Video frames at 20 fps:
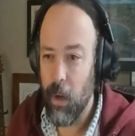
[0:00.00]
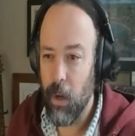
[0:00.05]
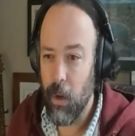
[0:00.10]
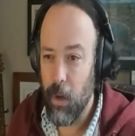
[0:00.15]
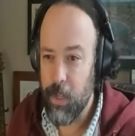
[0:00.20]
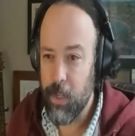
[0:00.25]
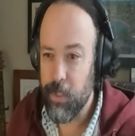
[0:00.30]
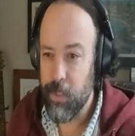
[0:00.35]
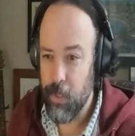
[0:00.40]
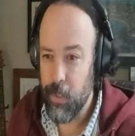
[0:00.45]

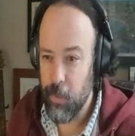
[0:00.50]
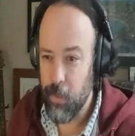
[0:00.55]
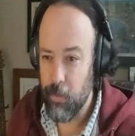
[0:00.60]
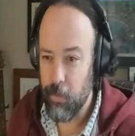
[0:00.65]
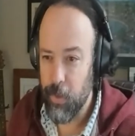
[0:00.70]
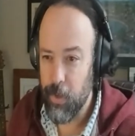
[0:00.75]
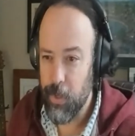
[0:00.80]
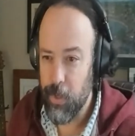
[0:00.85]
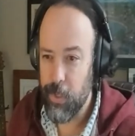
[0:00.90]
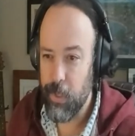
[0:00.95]
Austin
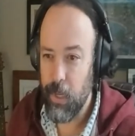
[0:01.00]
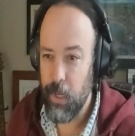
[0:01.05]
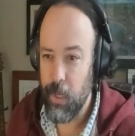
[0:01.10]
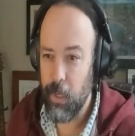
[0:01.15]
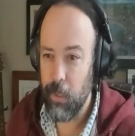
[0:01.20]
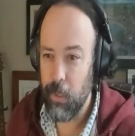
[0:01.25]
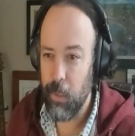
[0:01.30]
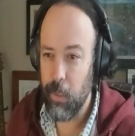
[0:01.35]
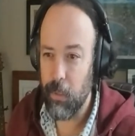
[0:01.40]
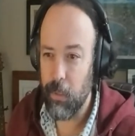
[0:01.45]

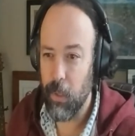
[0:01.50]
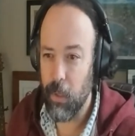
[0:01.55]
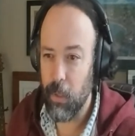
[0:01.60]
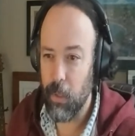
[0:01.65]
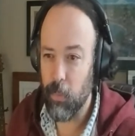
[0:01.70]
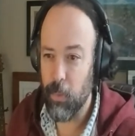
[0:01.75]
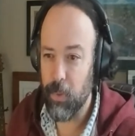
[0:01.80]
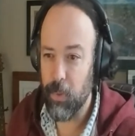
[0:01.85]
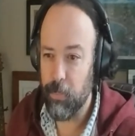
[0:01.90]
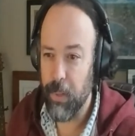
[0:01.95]
University along
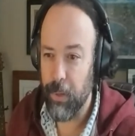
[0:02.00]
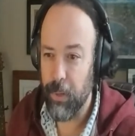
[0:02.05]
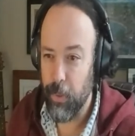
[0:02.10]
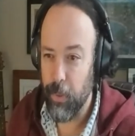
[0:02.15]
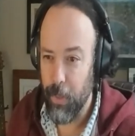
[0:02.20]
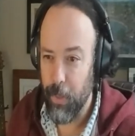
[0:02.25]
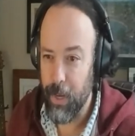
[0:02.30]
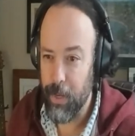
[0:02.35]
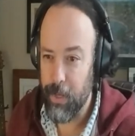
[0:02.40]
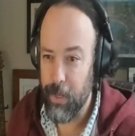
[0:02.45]
with Barry
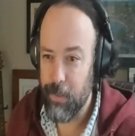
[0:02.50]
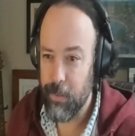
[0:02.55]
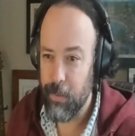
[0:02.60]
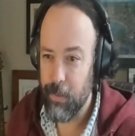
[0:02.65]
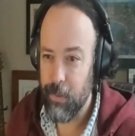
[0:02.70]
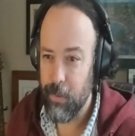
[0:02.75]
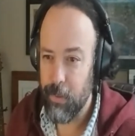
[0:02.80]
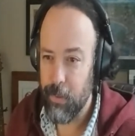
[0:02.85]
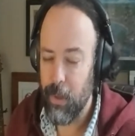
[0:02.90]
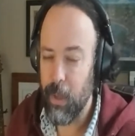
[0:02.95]
Weiss
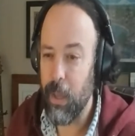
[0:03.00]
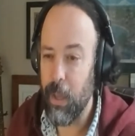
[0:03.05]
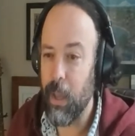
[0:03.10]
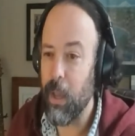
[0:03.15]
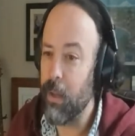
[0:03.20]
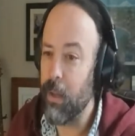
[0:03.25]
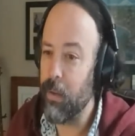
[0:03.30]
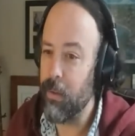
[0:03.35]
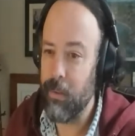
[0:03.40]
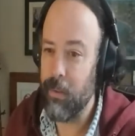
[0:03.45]

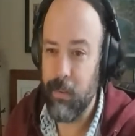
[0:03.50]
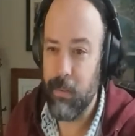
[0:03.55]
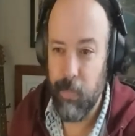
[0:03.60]
and